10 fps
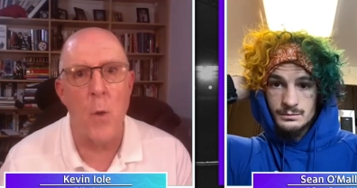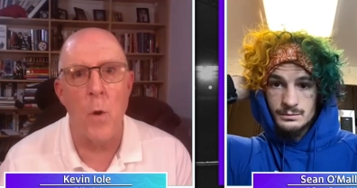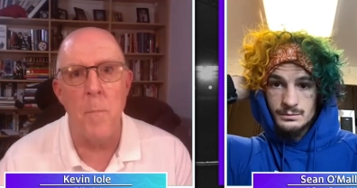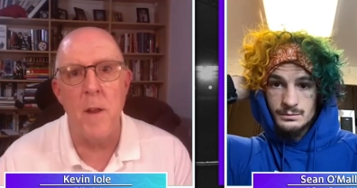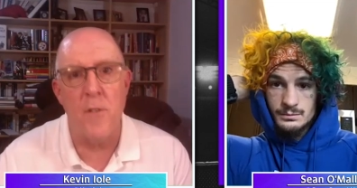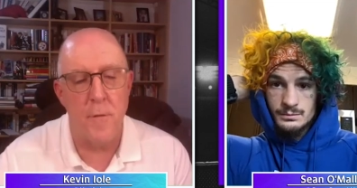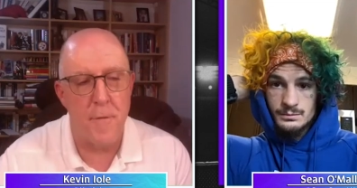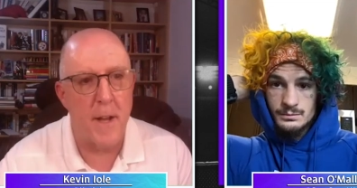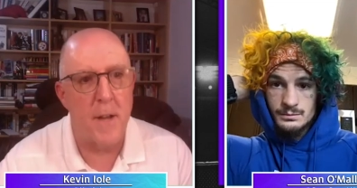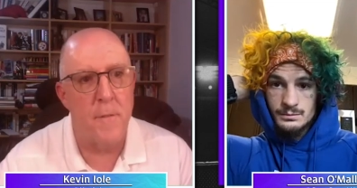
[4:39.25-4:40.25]
Speaker 1: wouldn't be as
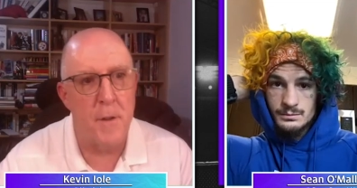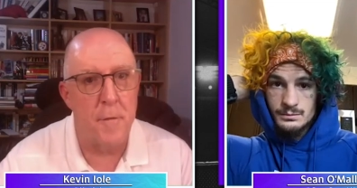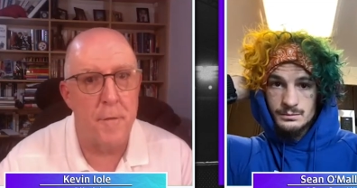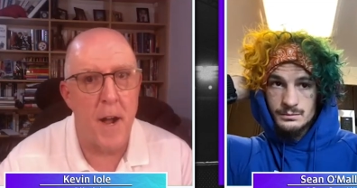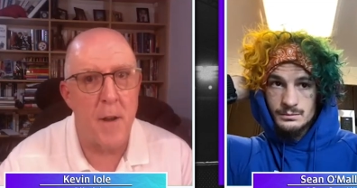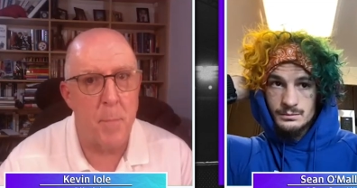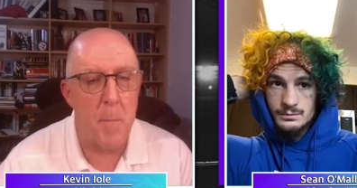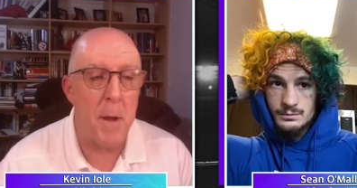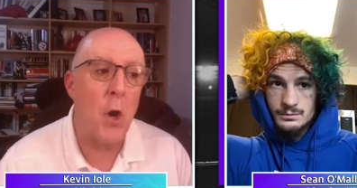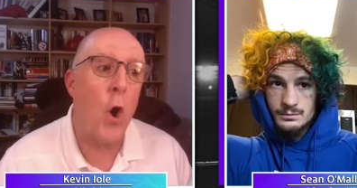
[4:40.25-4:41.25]
effective in the fights, but
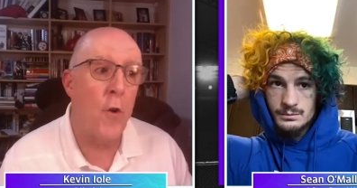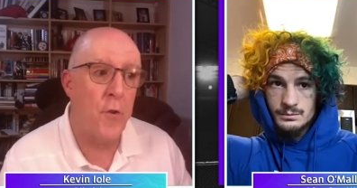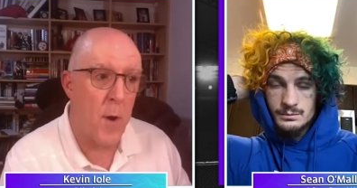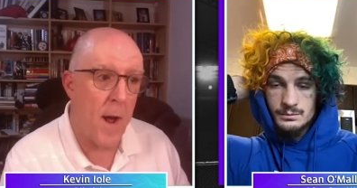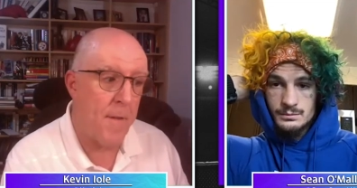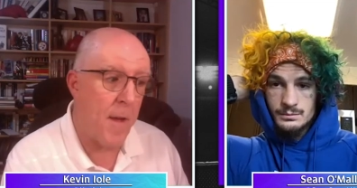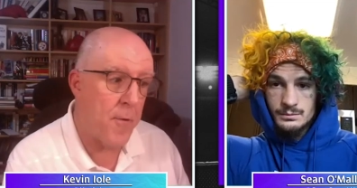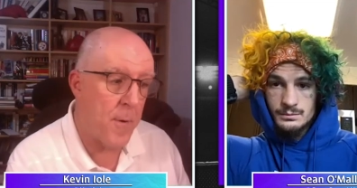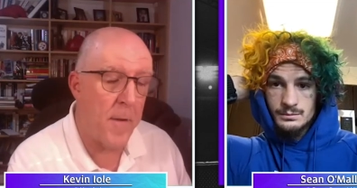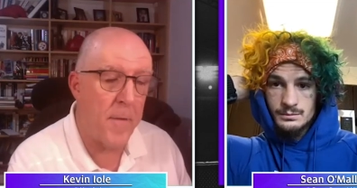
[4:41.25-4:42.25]
because you have that
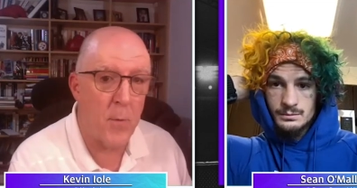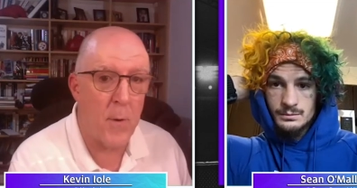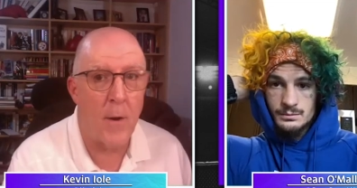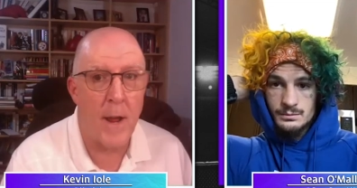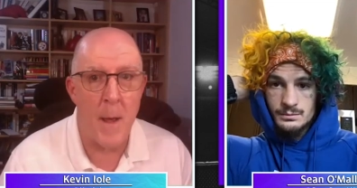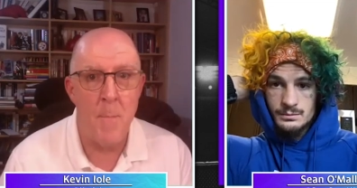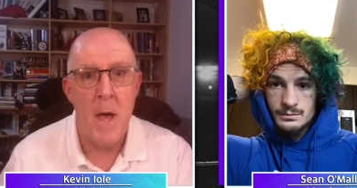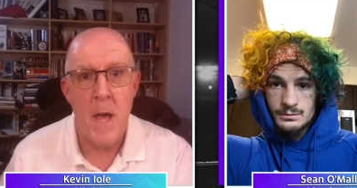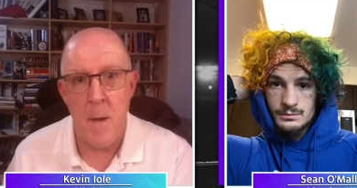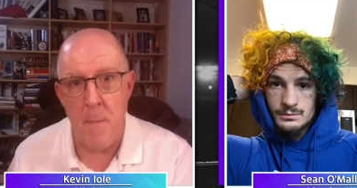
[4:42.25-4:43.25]
threat of the ground game,
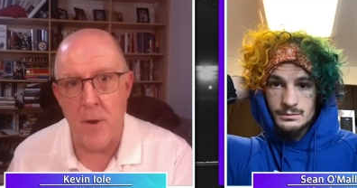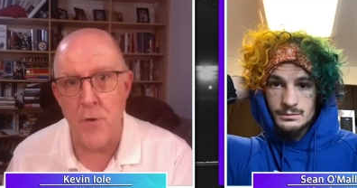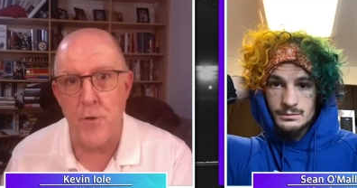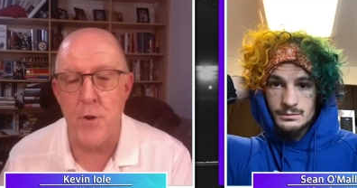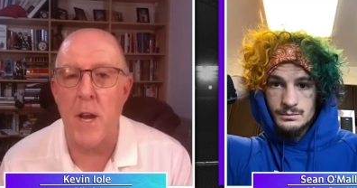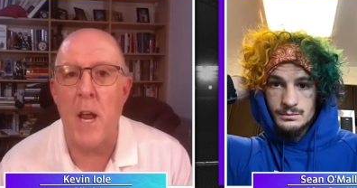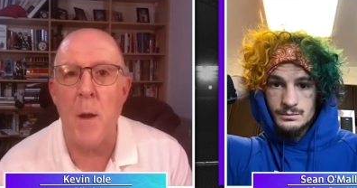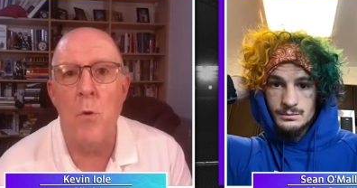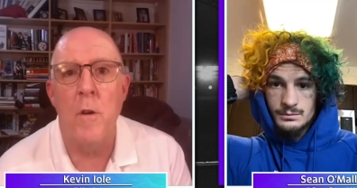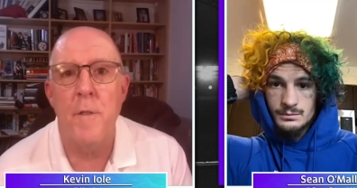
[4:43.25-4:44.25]
it makes your striking
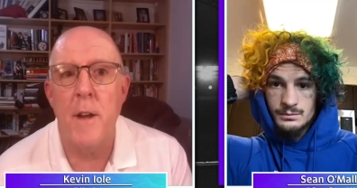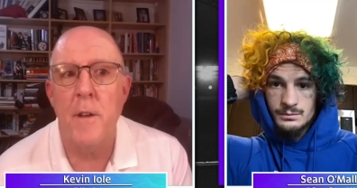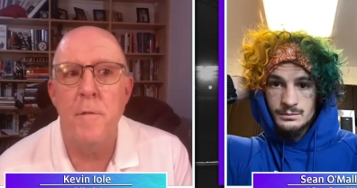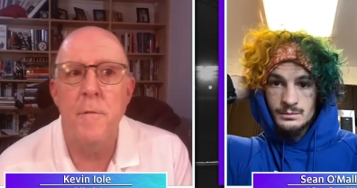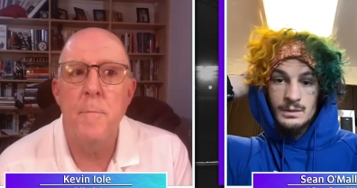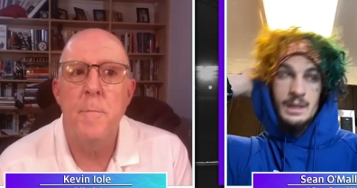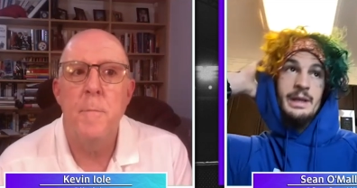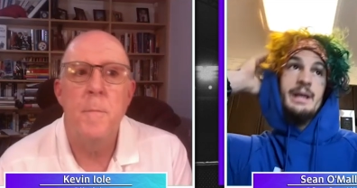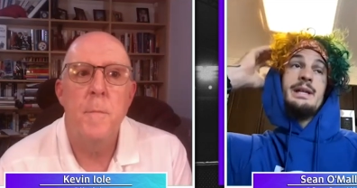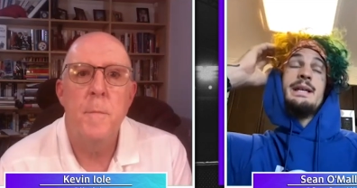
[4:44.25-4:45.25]
more effective?
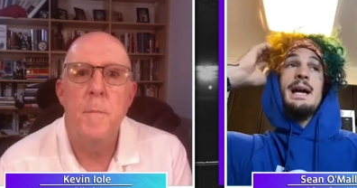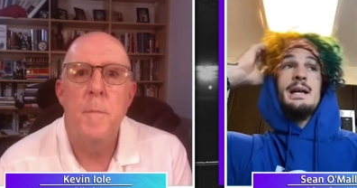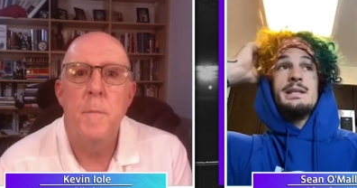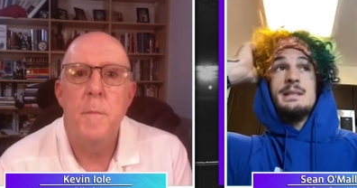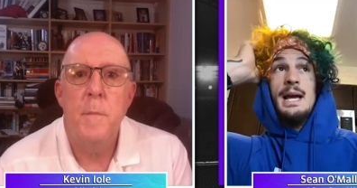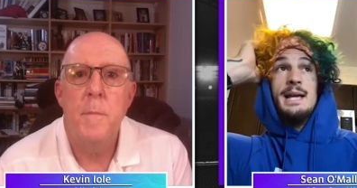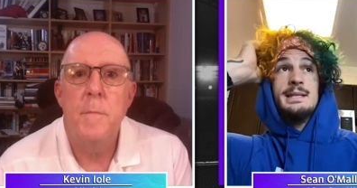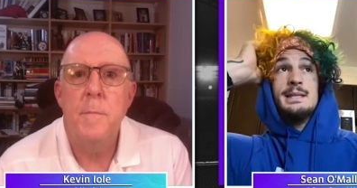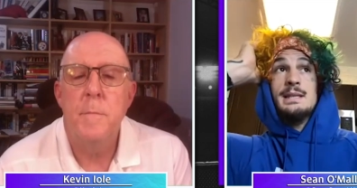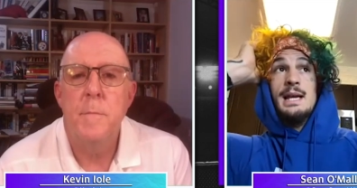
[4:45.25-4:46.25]
Speaker 2: Yeah, it's nice.
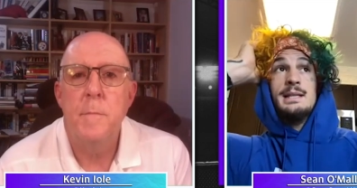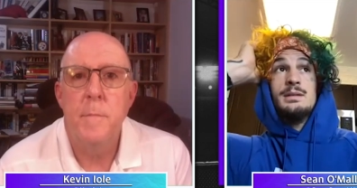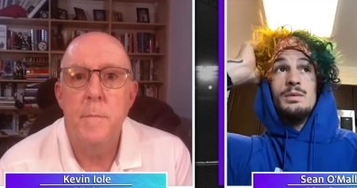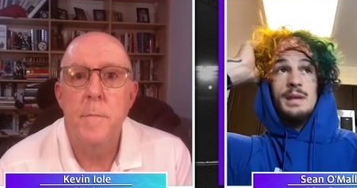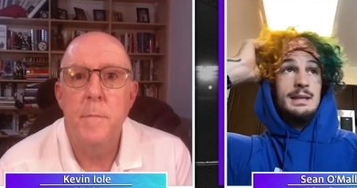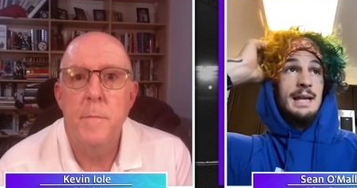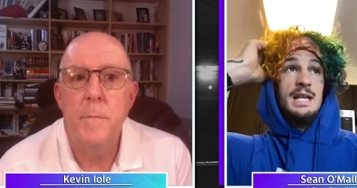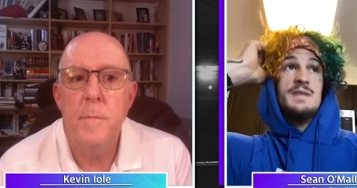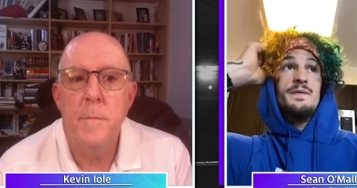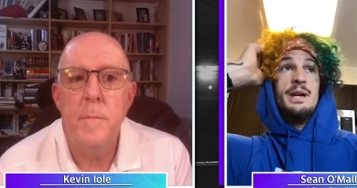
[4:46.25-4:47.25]
That
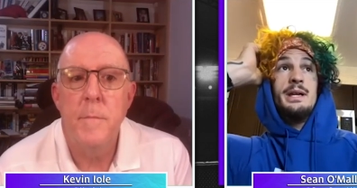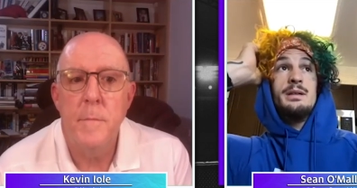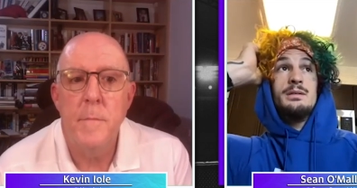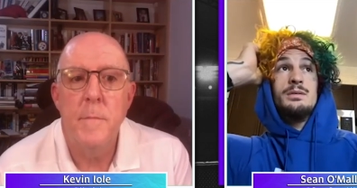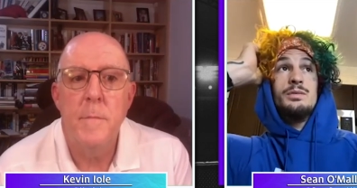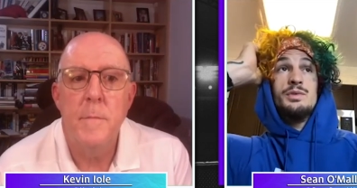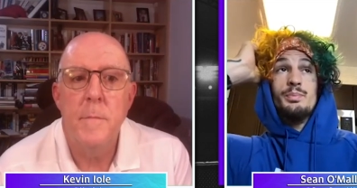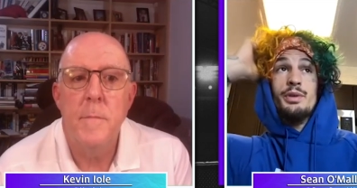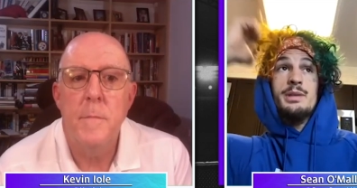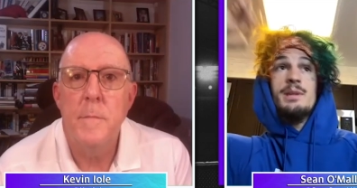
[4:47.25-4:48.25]
last fight was
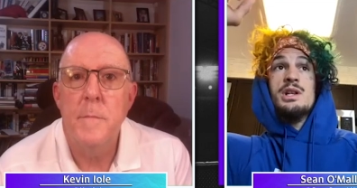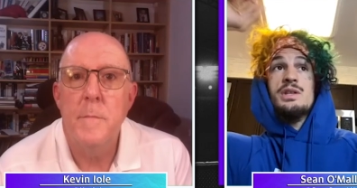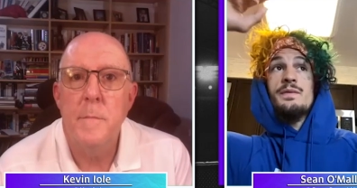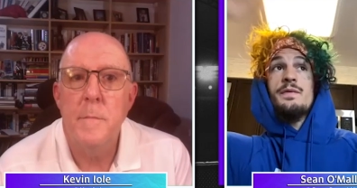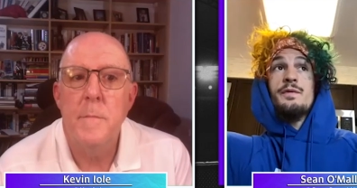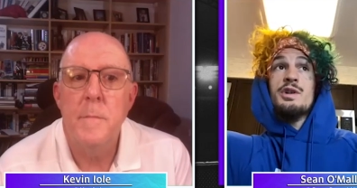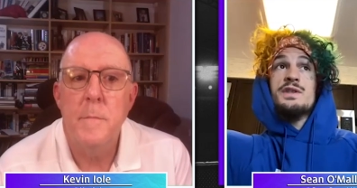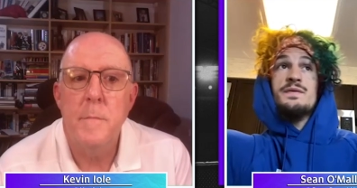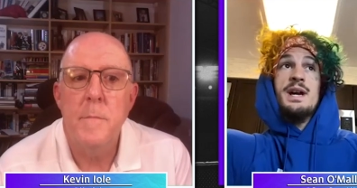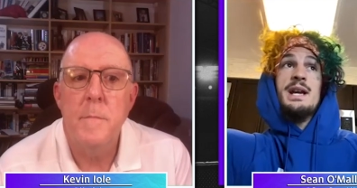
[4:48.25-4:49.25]
pretty much the
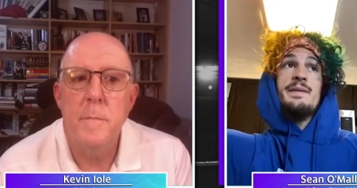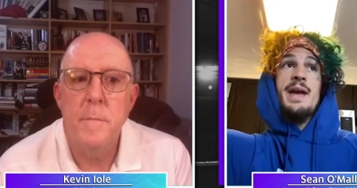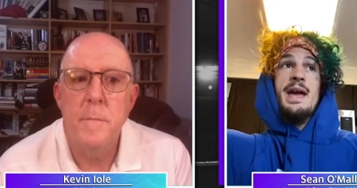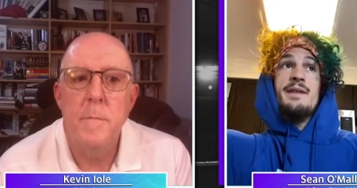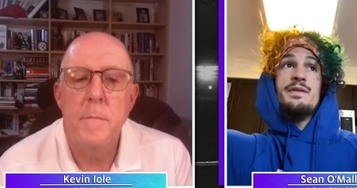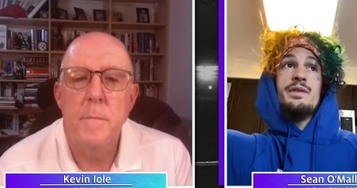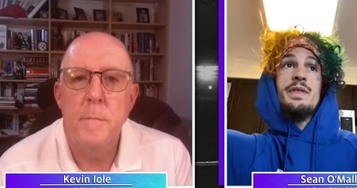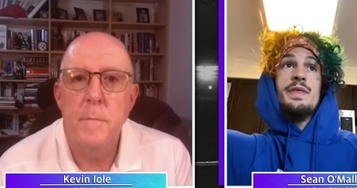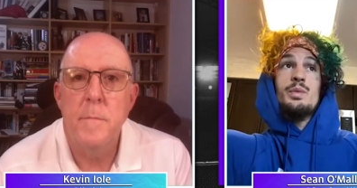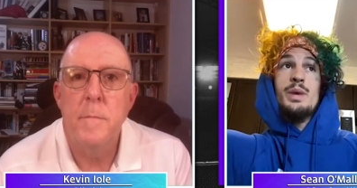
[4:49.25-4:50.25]
first fight I've ever
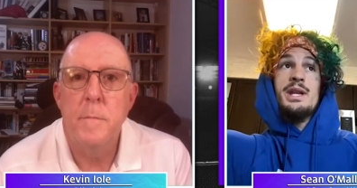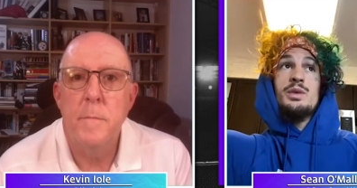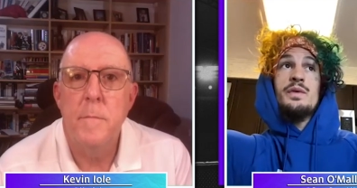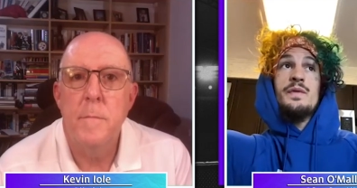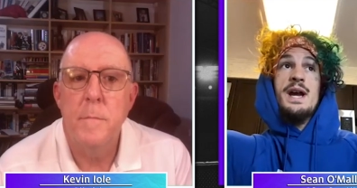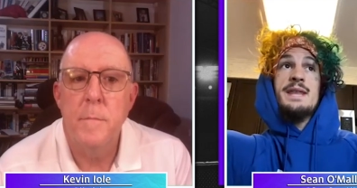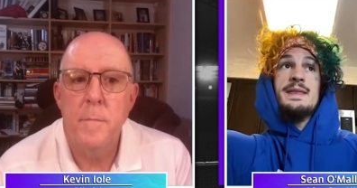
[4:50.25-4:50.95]
went into a fight